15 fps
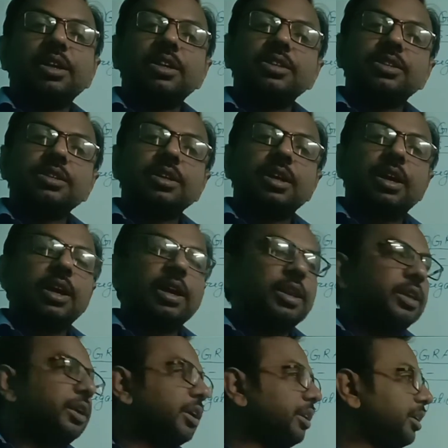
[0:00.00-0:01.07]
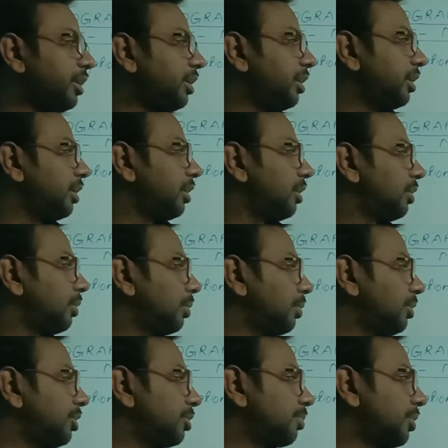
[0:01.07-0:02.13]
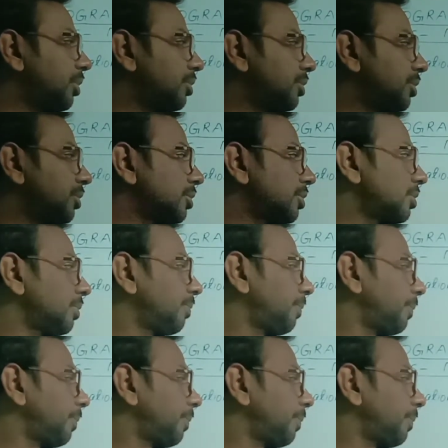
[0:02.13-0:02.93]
is irrigated through this process.